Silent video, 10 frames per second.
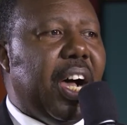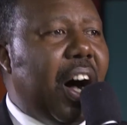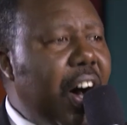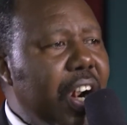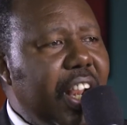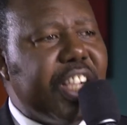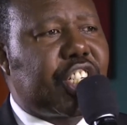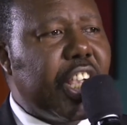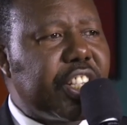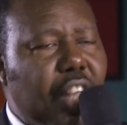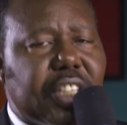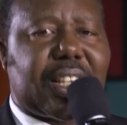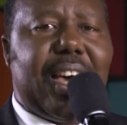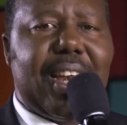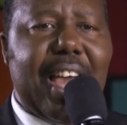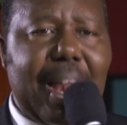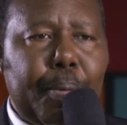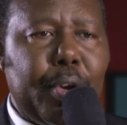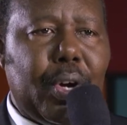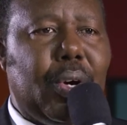Only Jesus can help
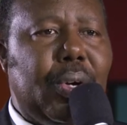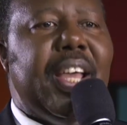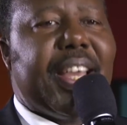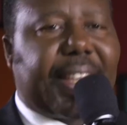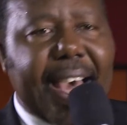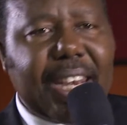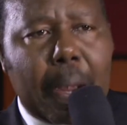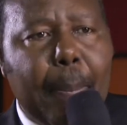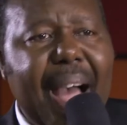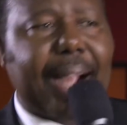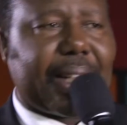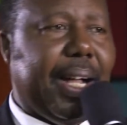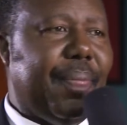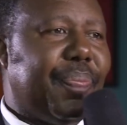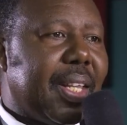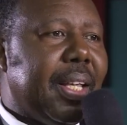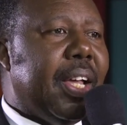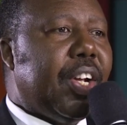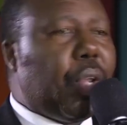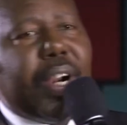you get it back.
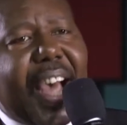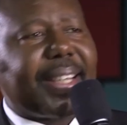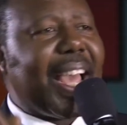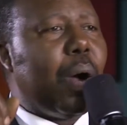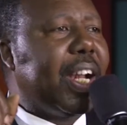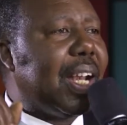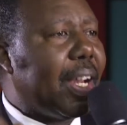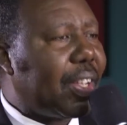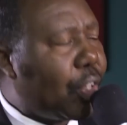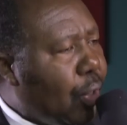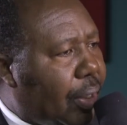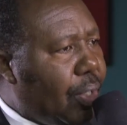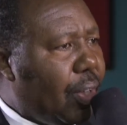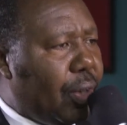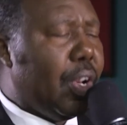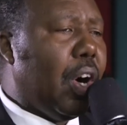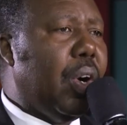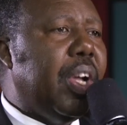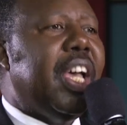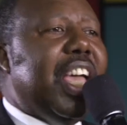Tonight I won't let you
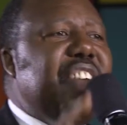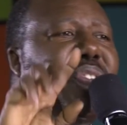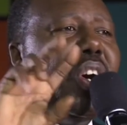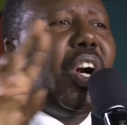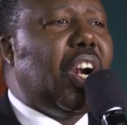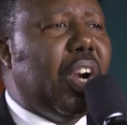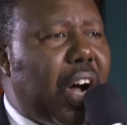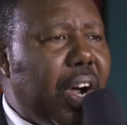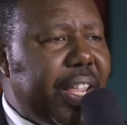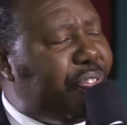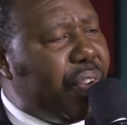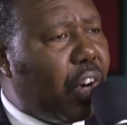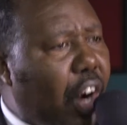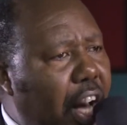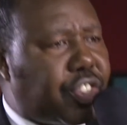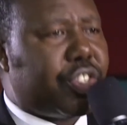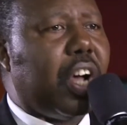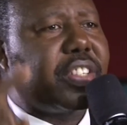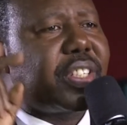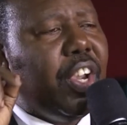know, if you lost
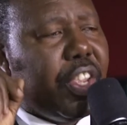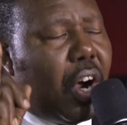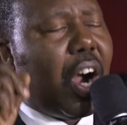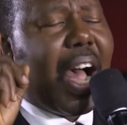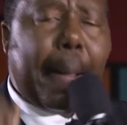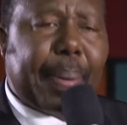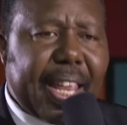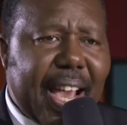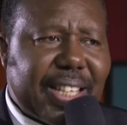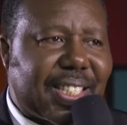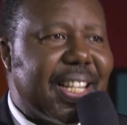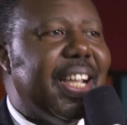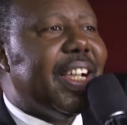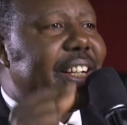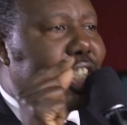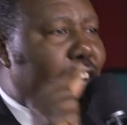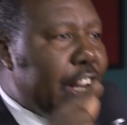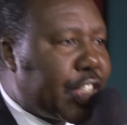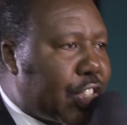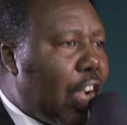your happiness,
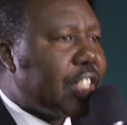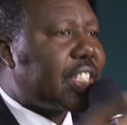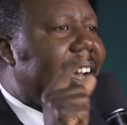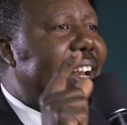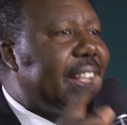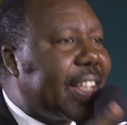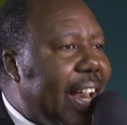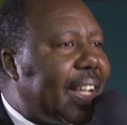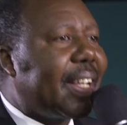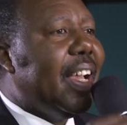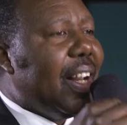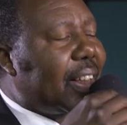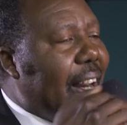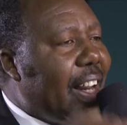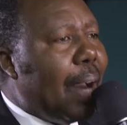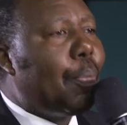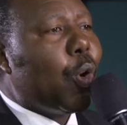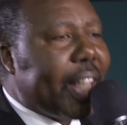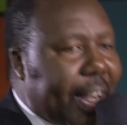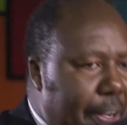Jesus can help you
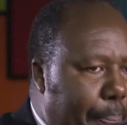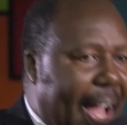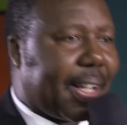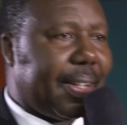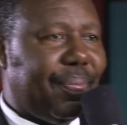get it back.